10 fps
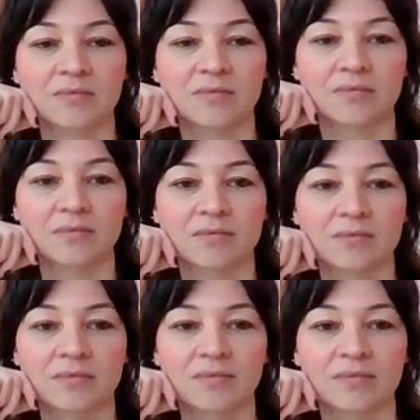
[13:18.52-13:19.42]

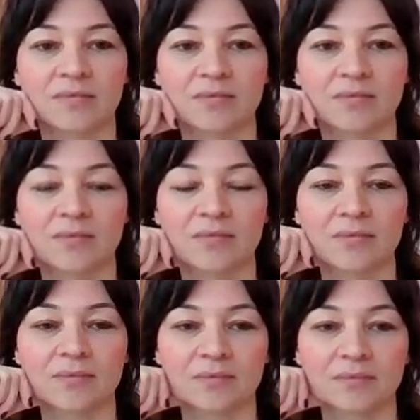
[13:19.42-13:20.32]

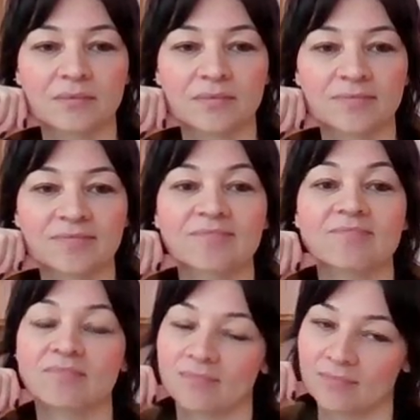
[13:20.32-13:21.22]

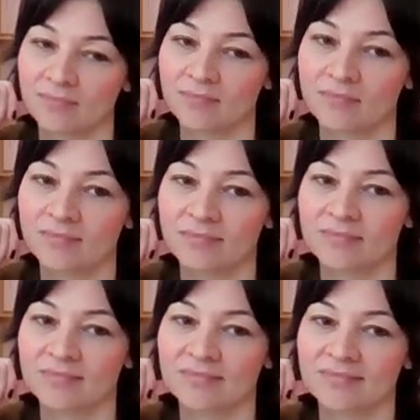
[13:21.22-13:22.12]

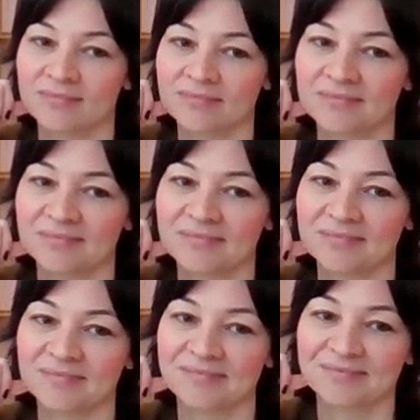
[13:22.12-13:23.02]

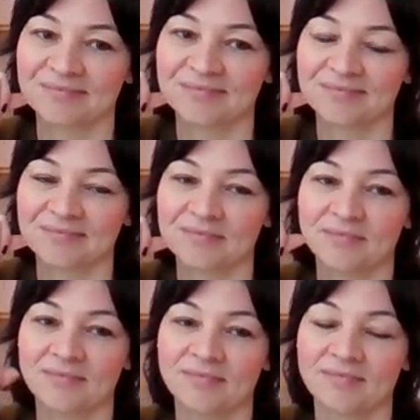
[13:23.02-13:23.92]

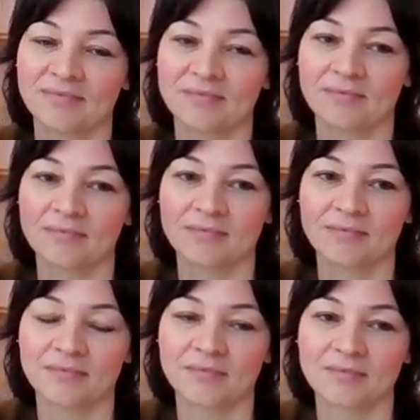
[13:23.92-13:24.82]

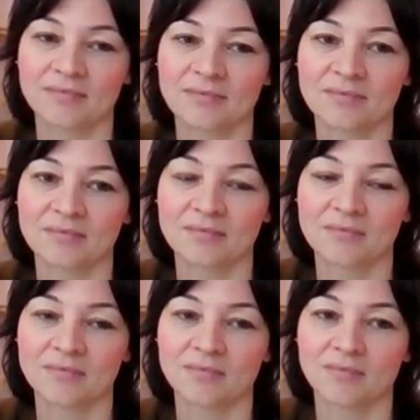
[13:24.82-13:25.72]

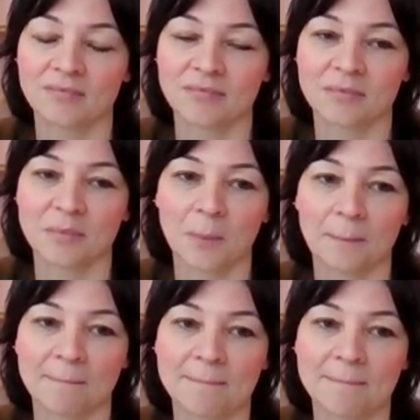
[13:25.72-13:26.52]
No words are spoken by the person on screen.